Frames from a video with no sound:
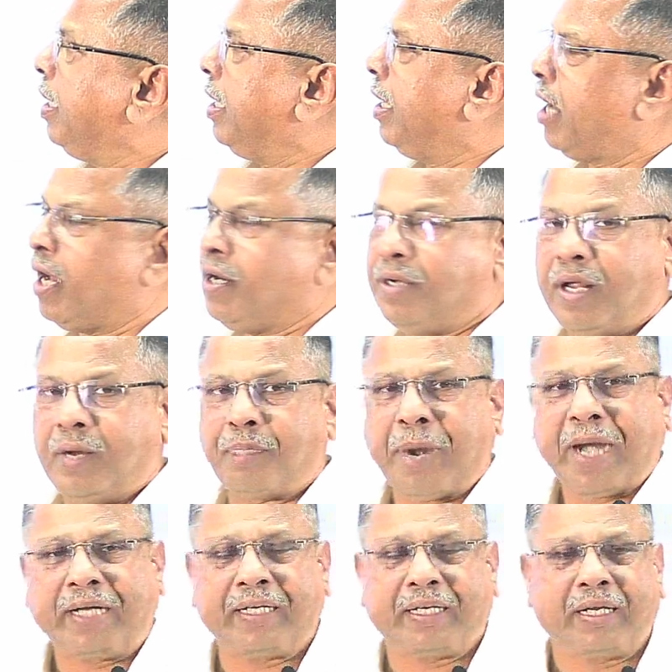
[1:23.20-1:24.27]
under
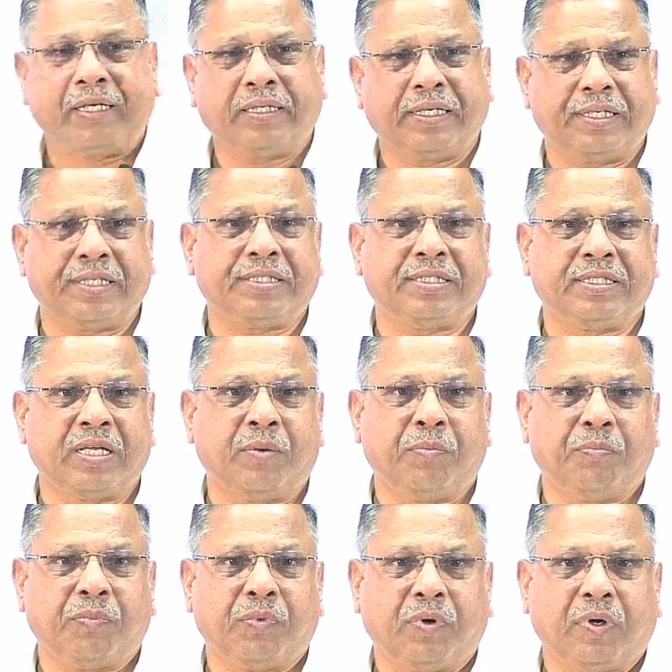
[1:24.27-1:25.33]
practical
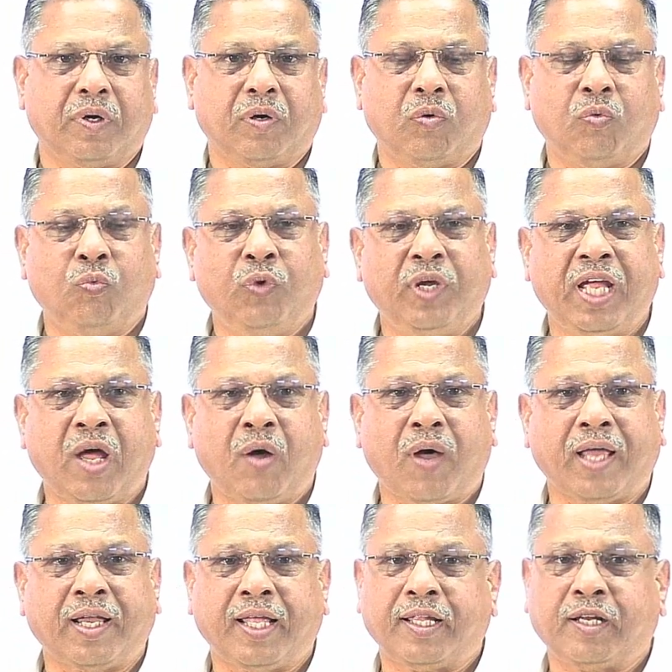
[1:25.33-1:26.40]
criticism, we have
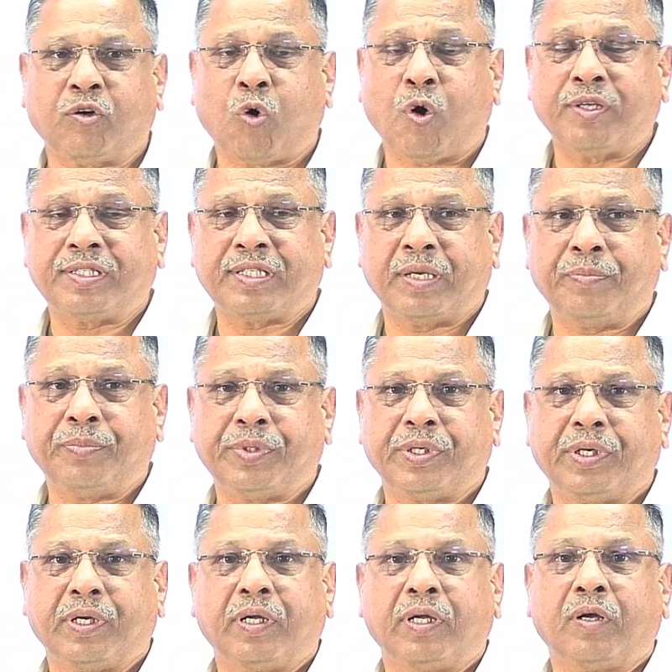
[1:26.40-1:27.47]
another concept,
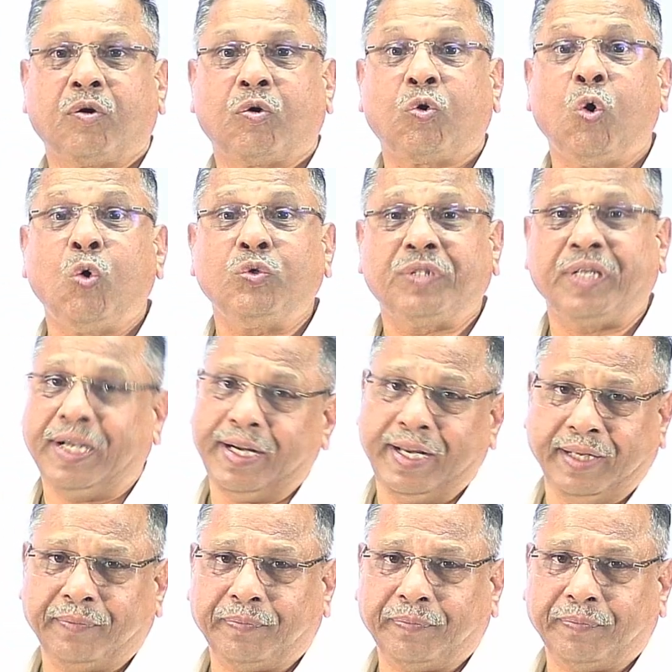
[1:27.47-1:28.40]
close reading.